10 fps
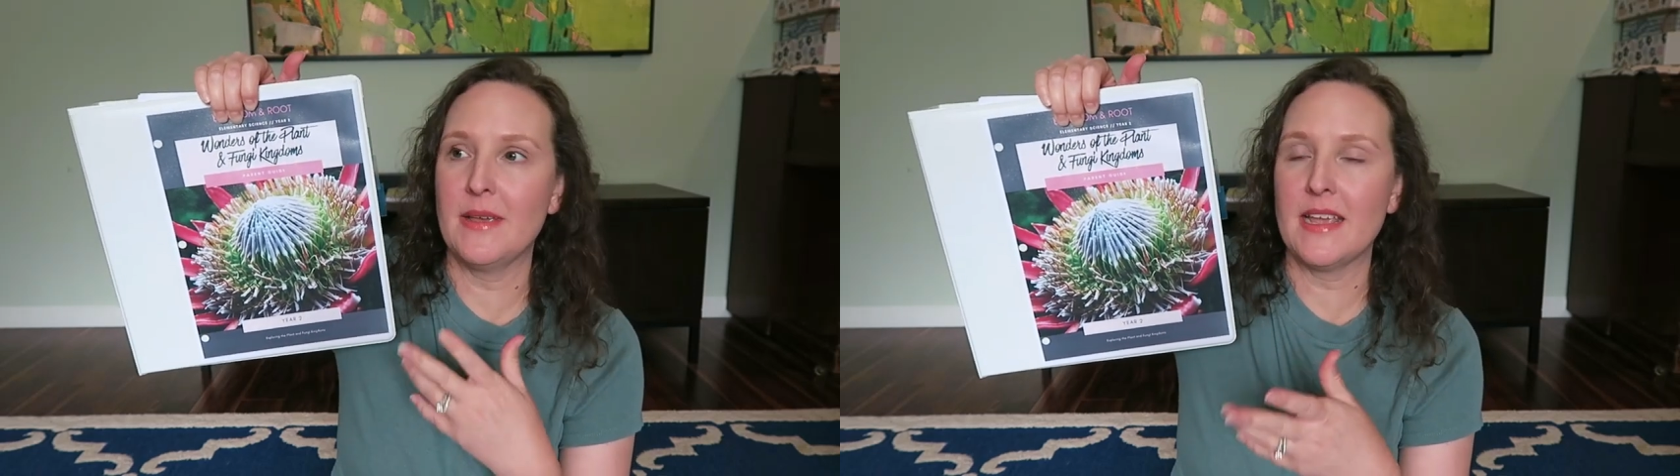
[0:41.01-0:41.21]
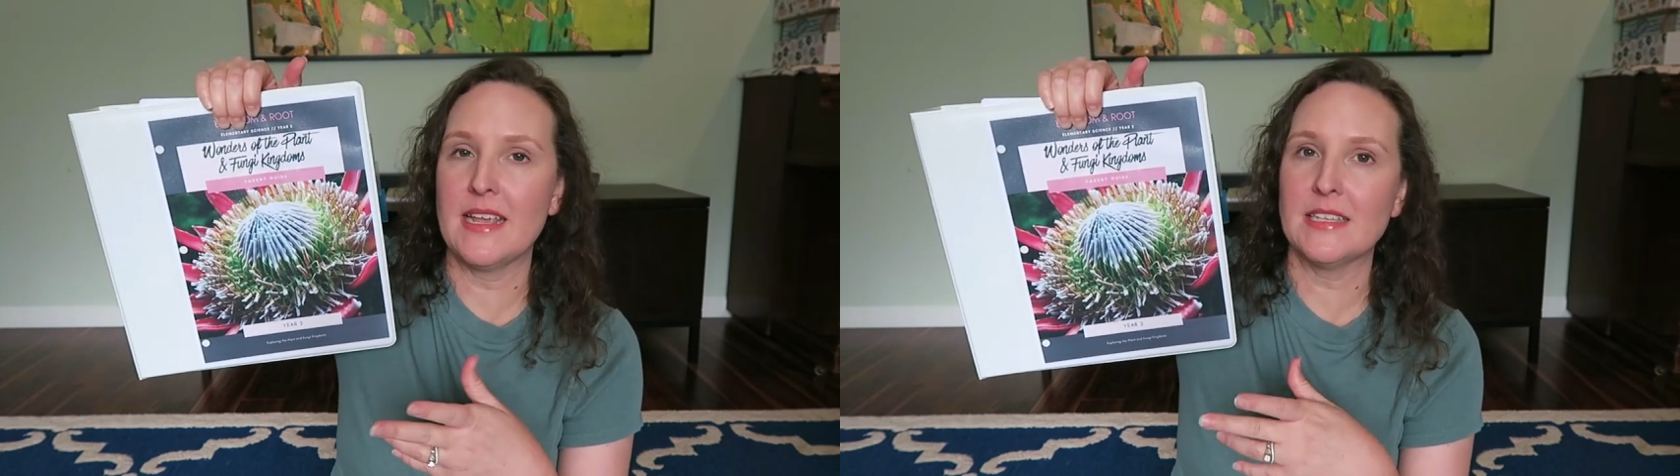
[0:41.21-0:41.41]

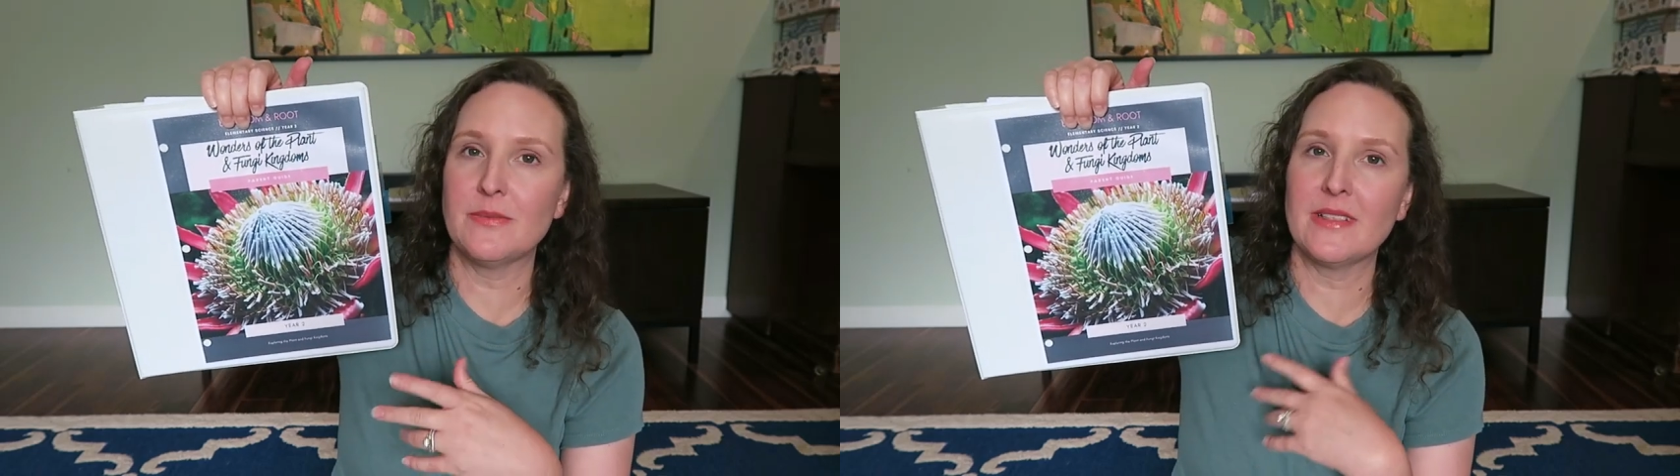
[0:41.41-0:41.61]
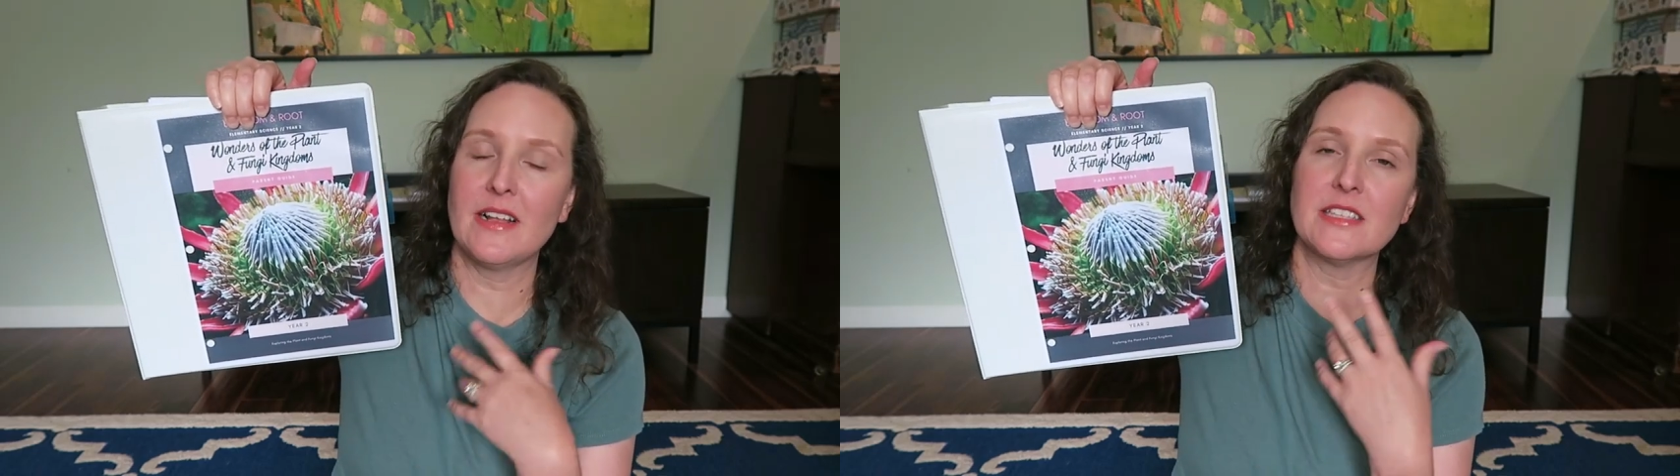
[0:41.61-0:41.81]

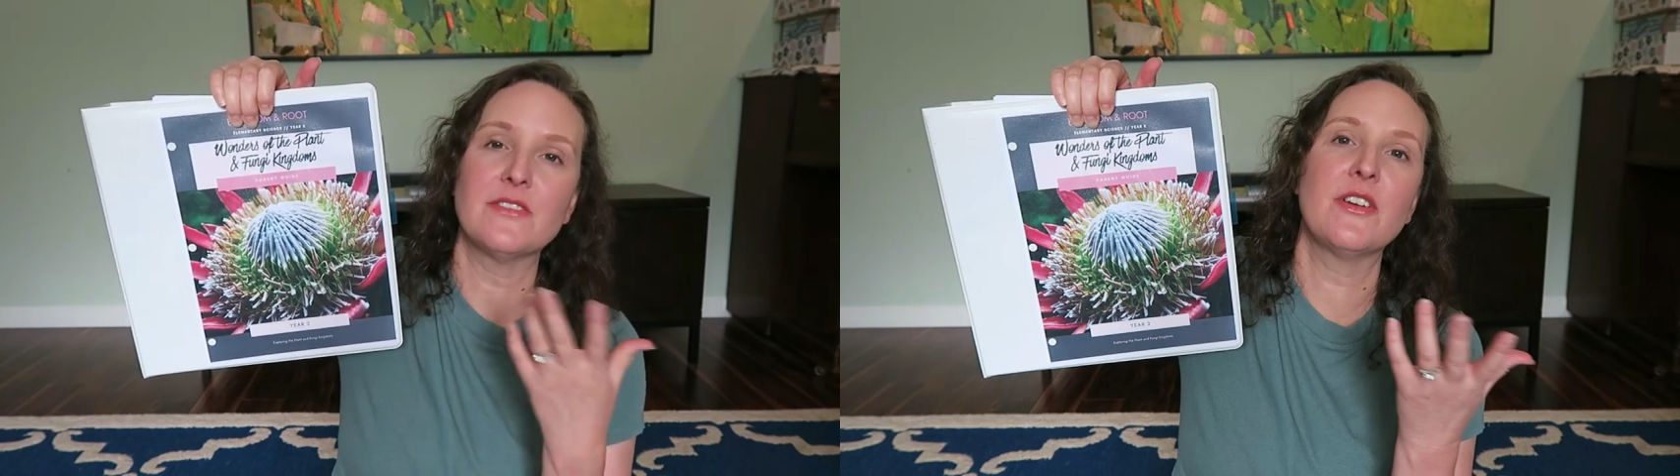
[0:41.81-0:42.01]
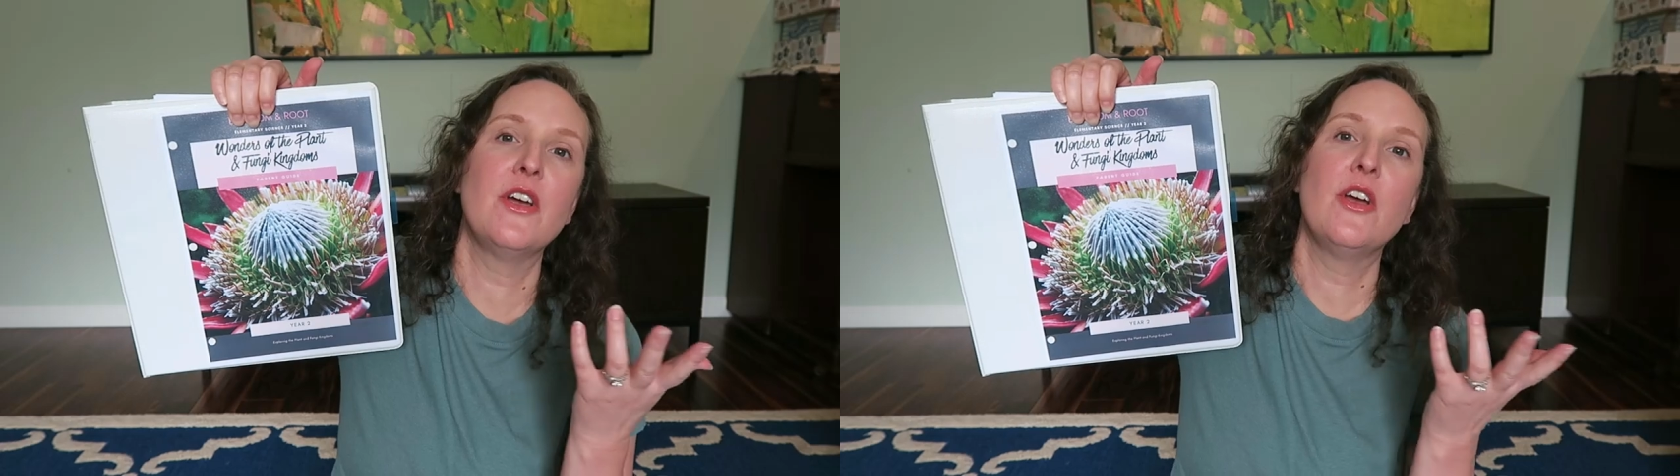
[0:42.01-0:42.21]
based with lots of